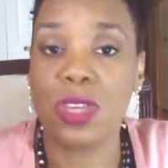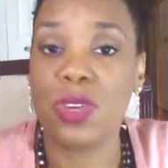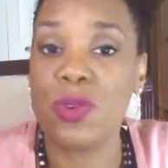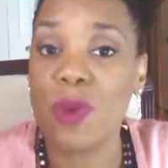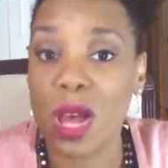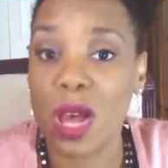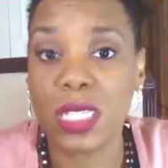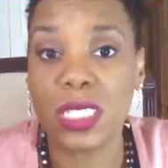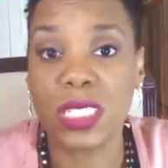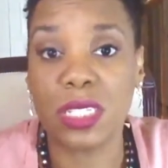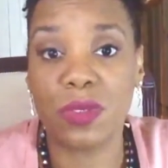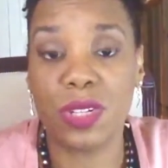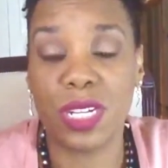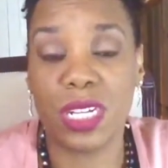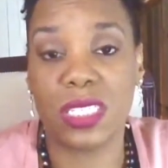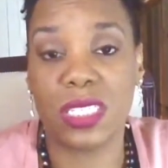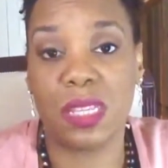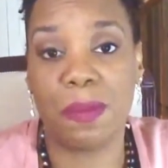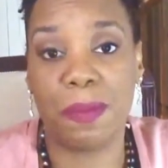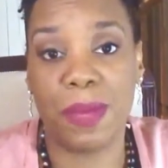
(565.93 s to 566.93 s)
You also
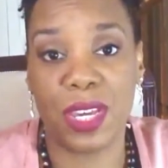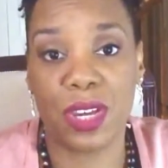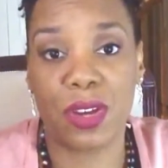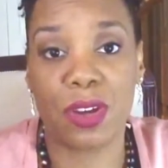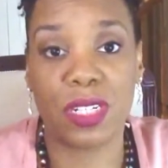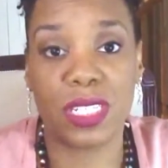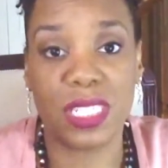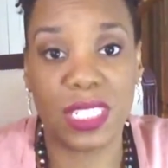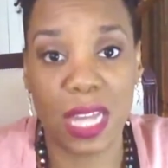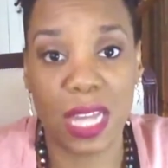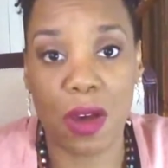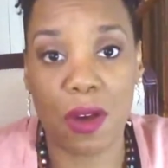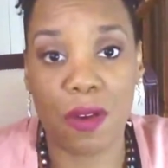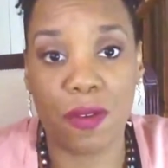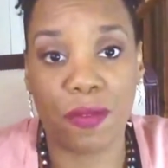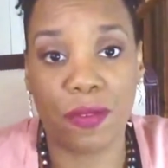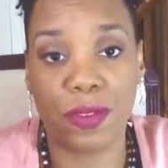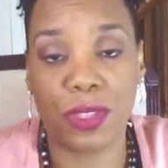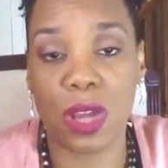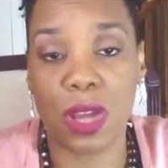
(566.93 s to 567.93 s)
need to be
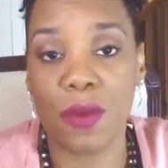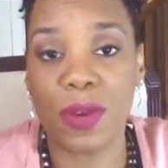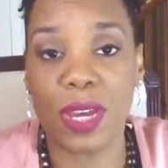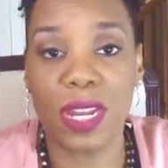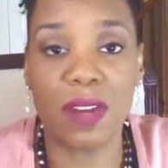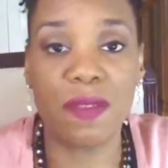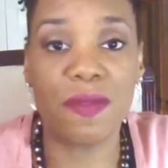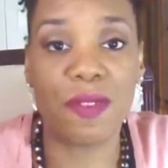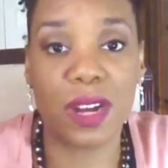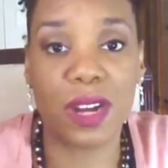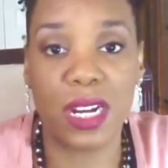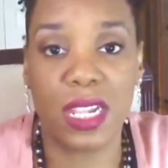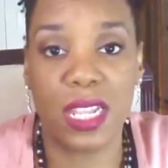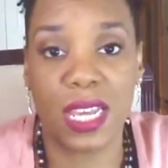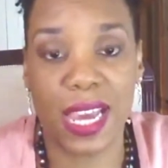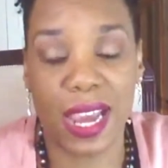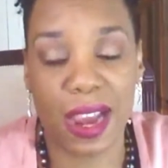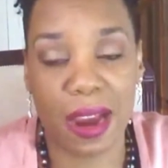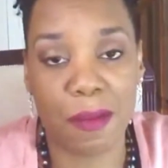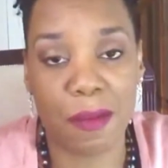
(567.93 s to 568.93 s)
yourself. Don't get in front of
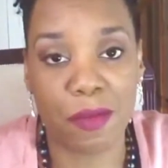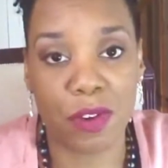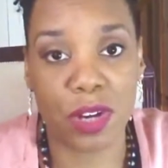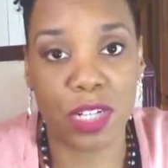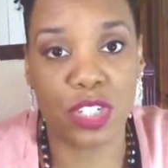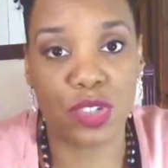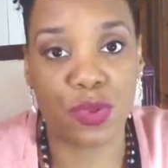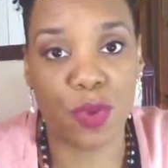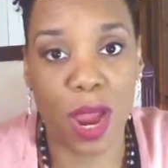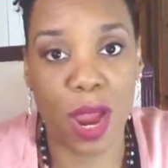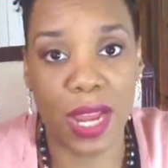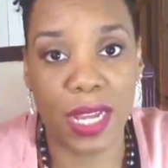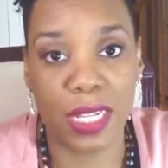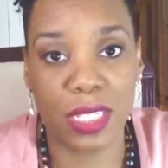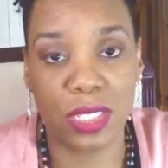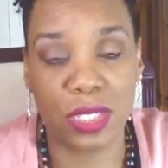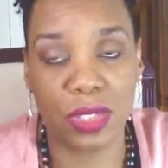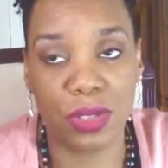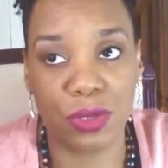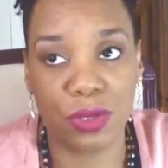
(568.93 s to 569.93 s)
the camera
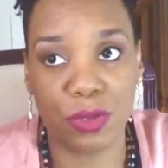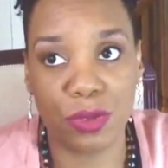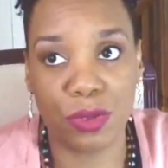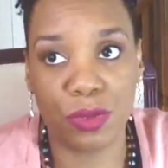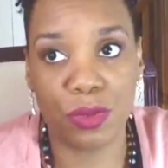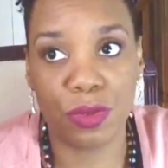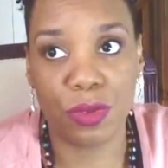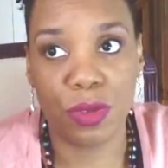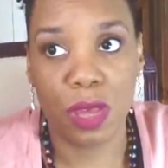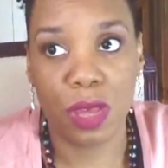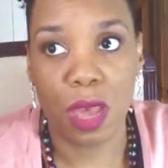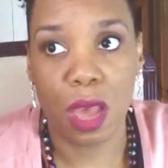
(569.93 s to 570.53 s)
trying to